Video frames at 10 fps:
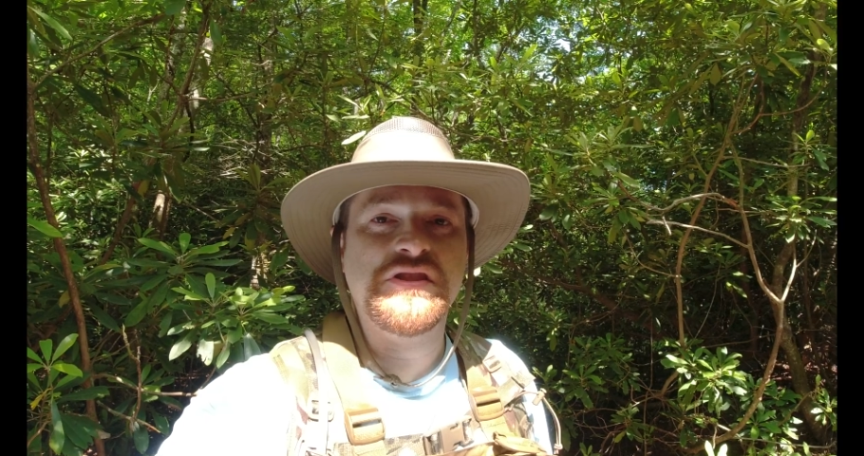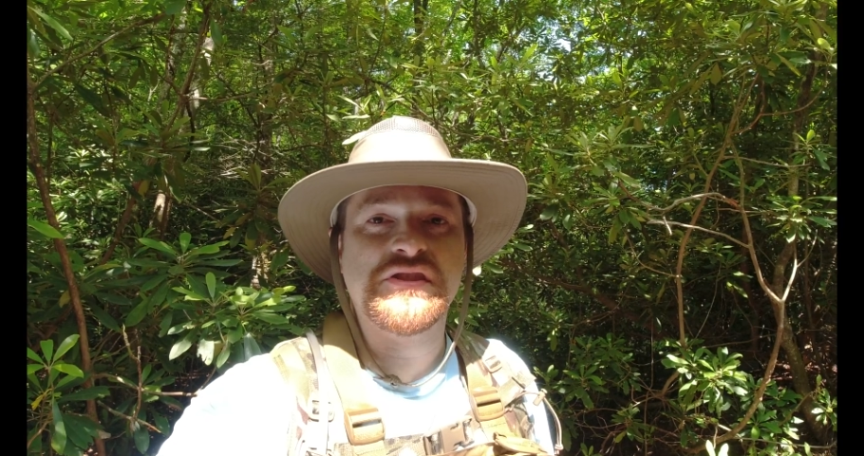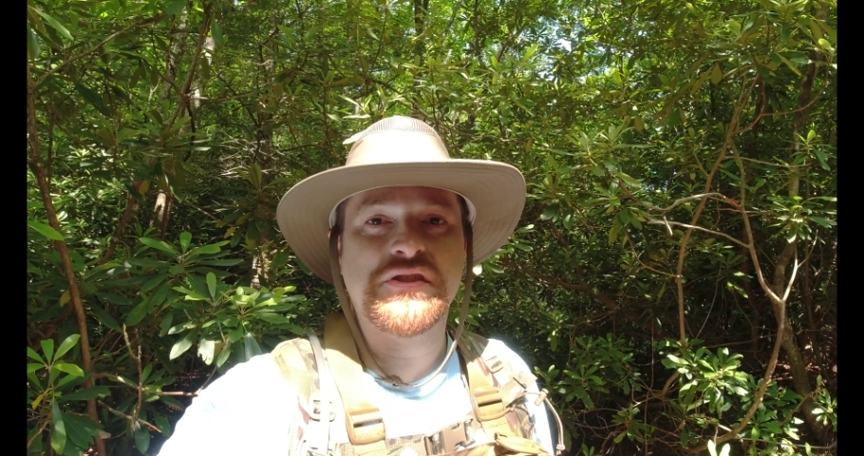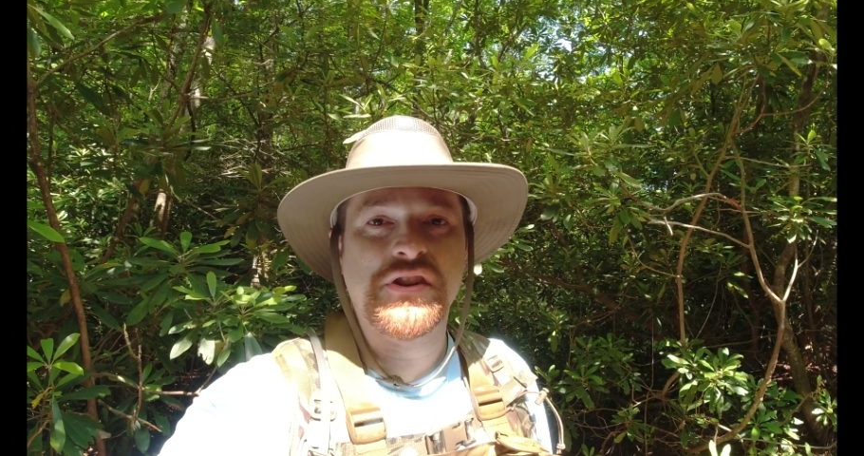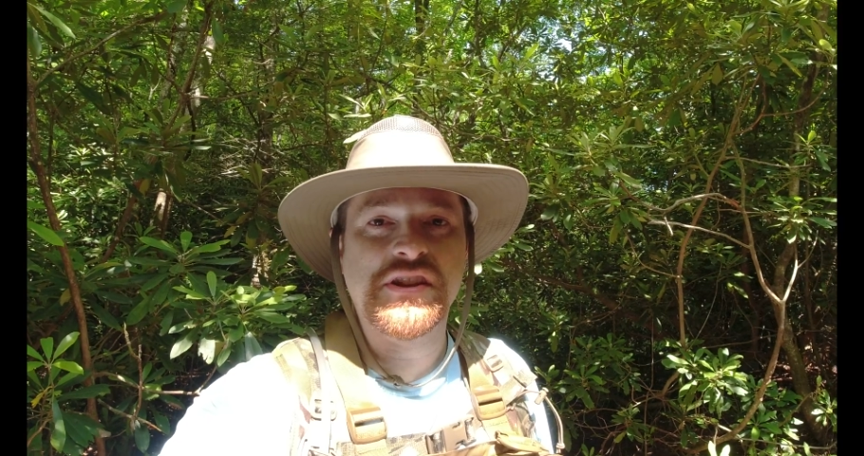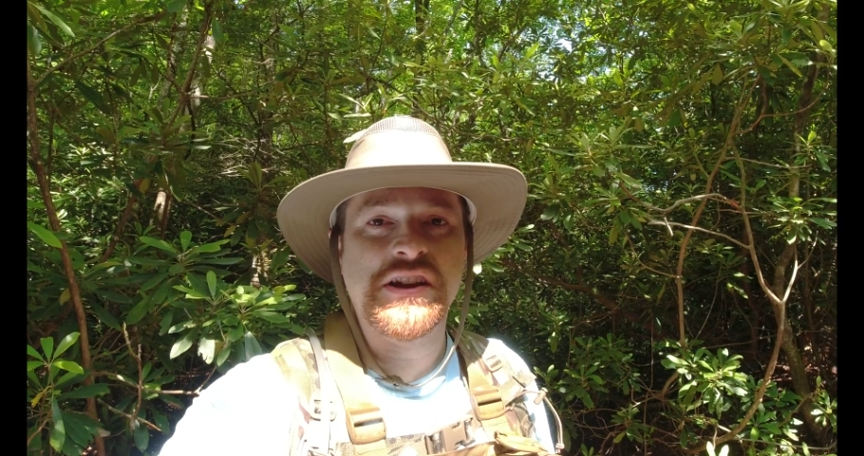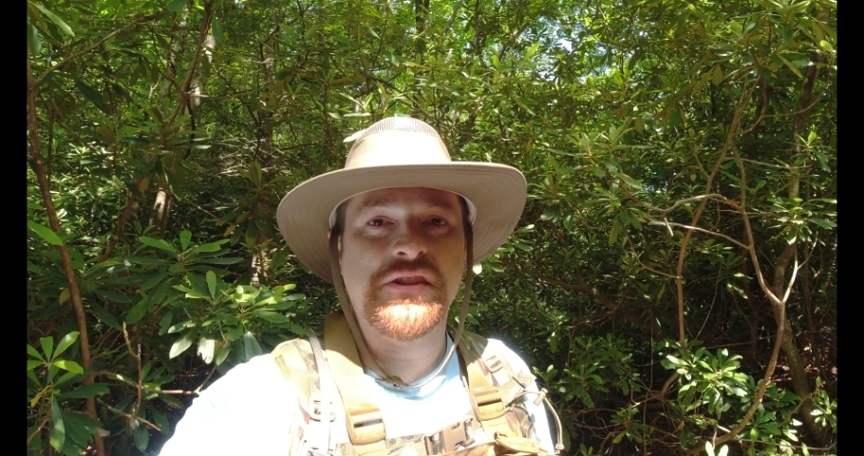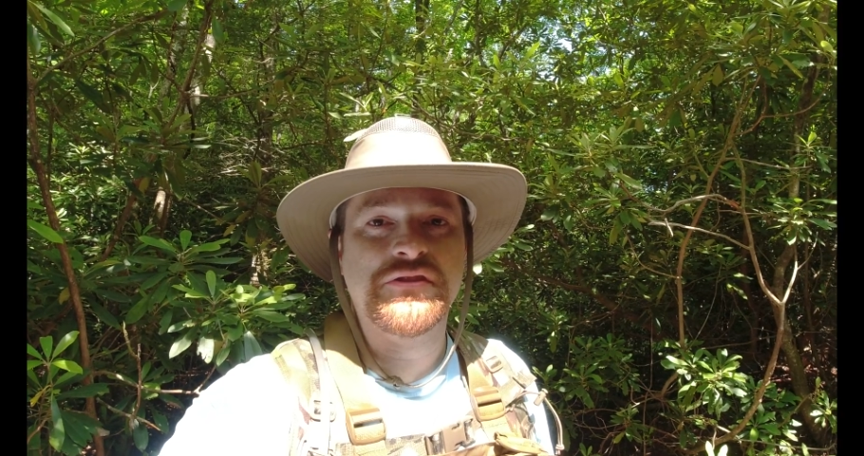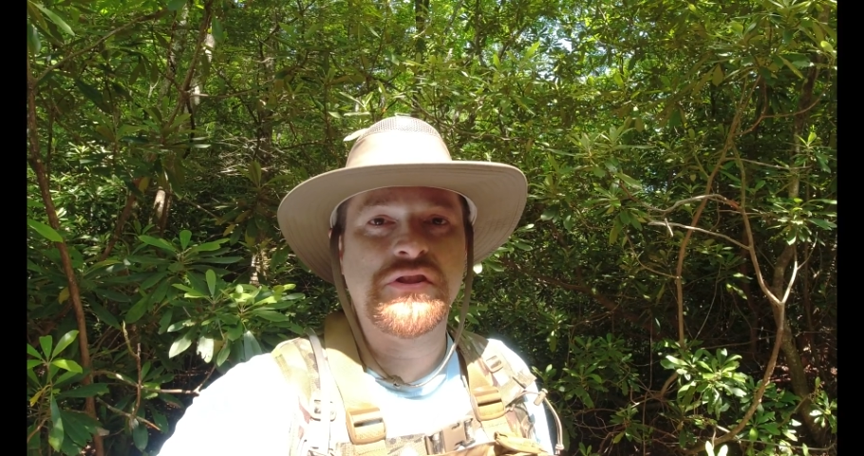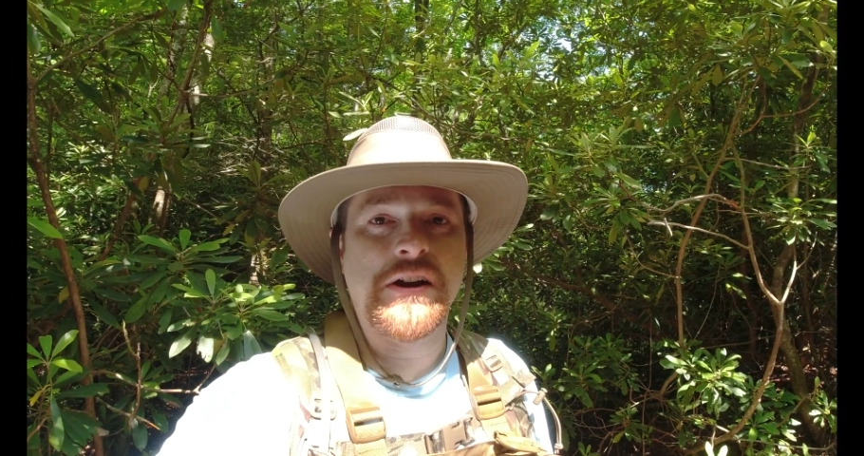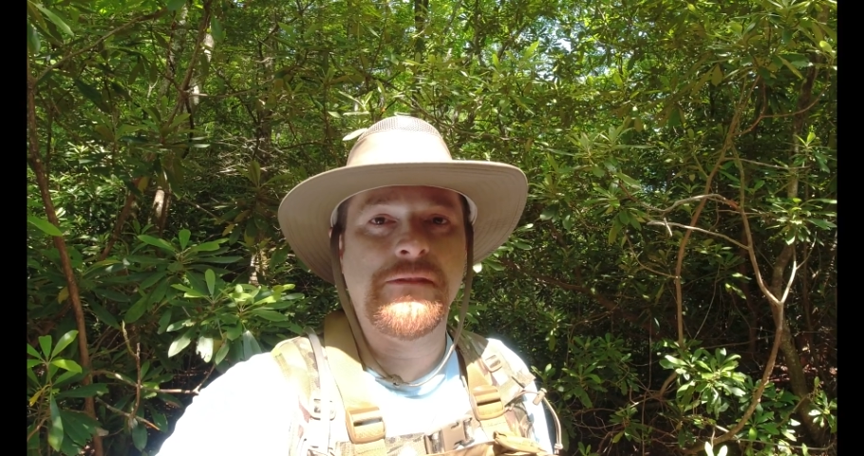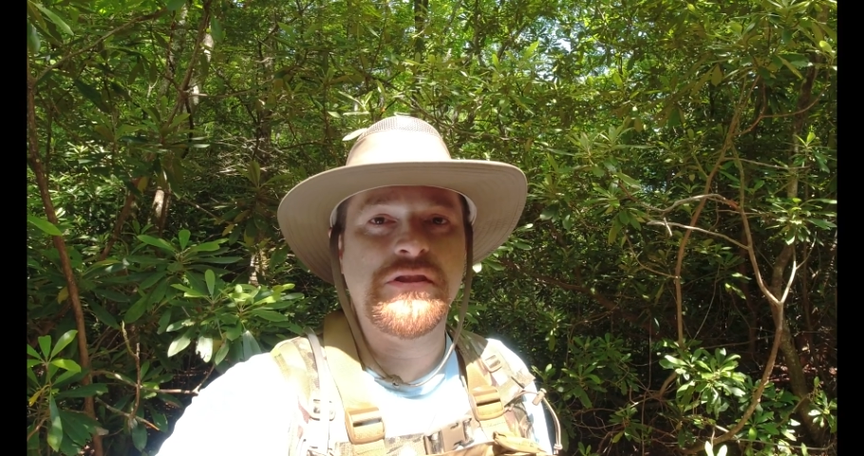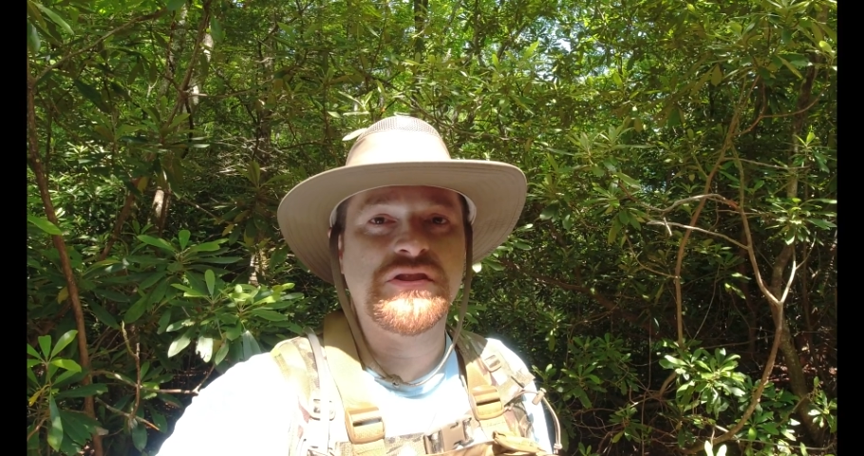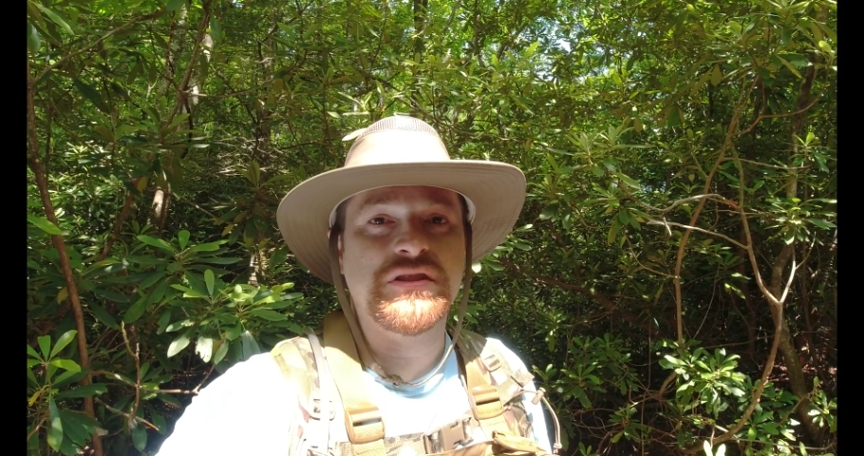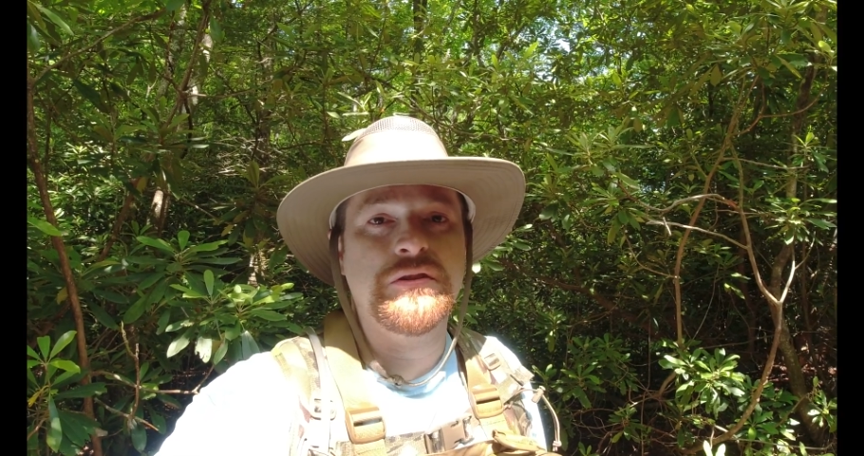just starting out with trout
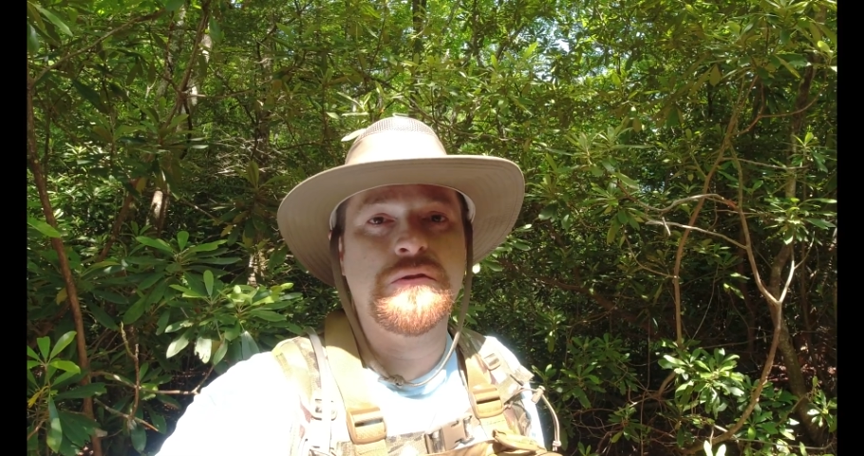fishing,